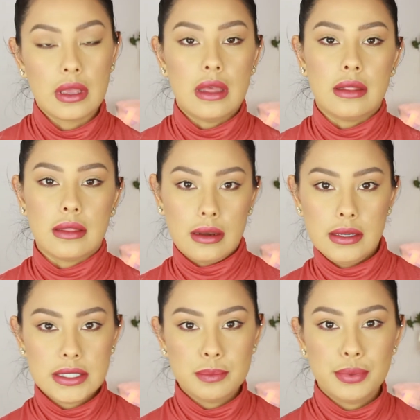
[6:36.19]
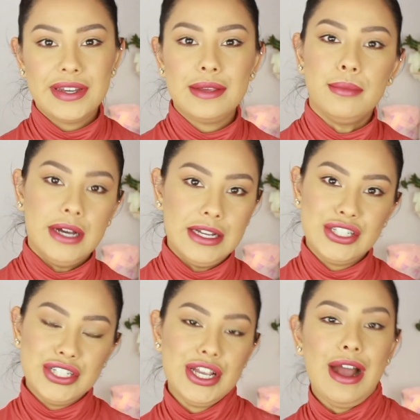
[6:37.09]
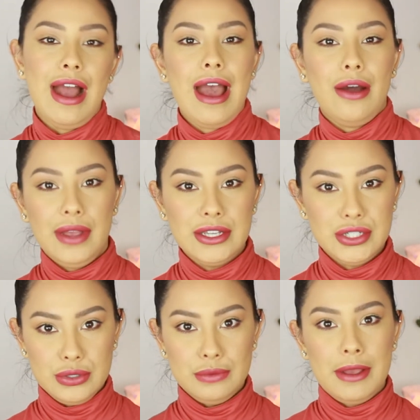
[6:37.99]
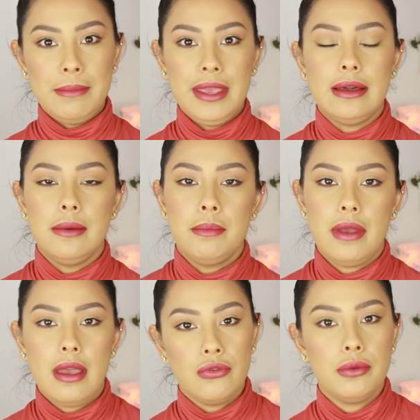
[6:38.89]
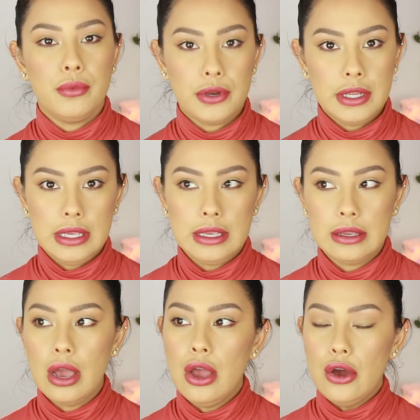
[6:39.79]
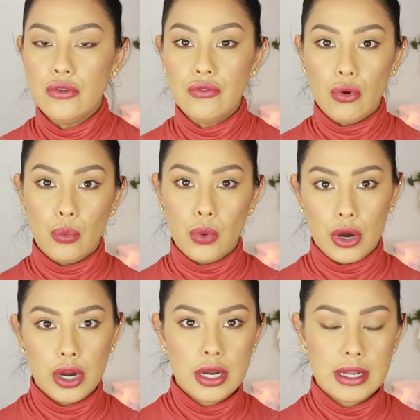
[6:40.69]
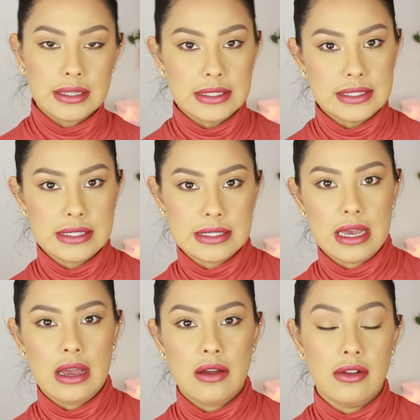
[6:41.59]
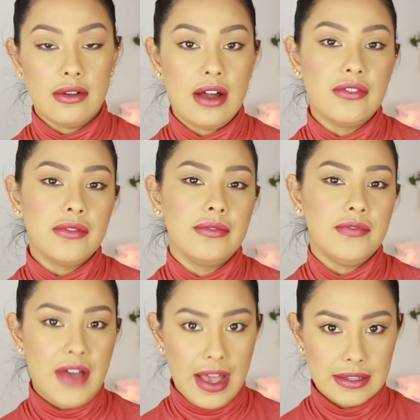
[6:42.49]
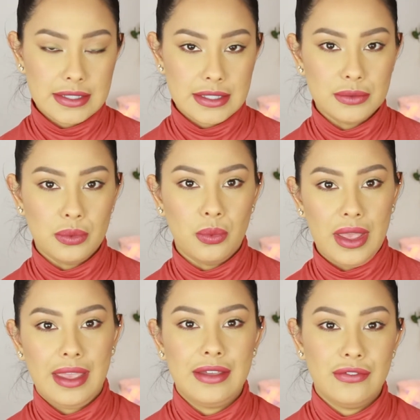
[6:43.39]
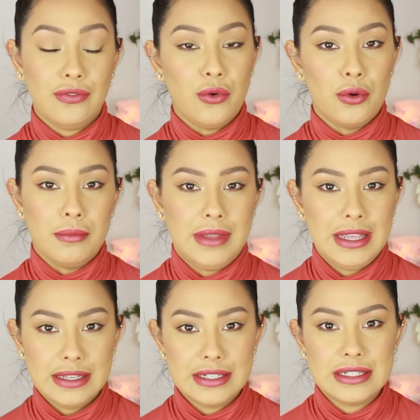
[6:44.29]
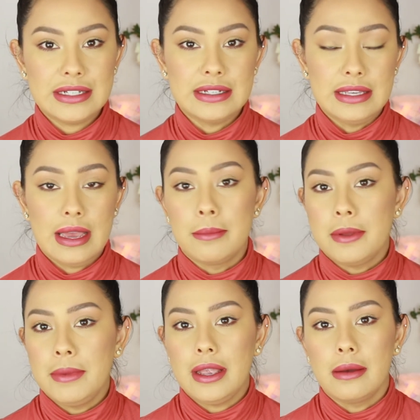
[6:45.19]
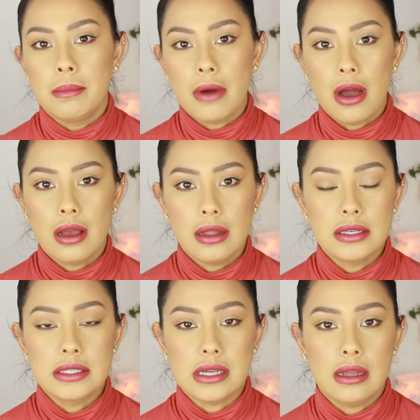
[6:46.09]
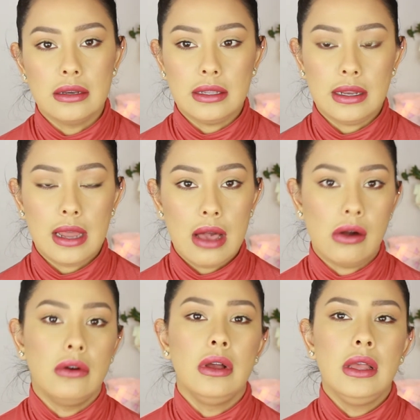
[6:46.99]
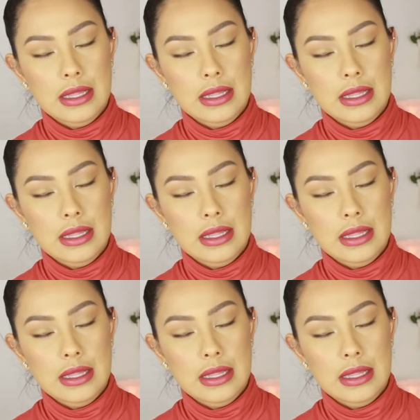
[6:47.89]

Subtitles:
And that is pretty much how I do my makeup every morning for work. This is a fast way for me to get my makeup on, done, get out.